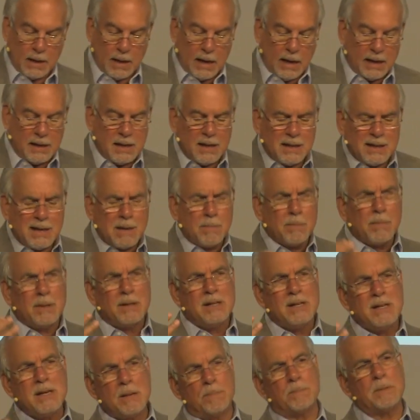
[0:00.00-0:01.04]
And then they
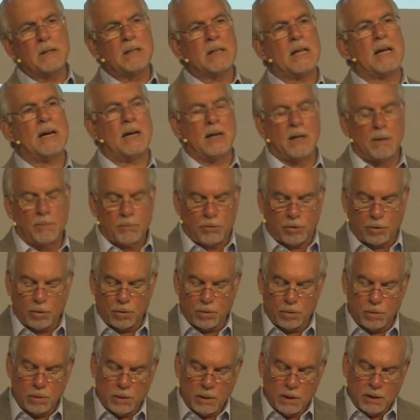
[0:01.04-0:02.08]
manipulated him through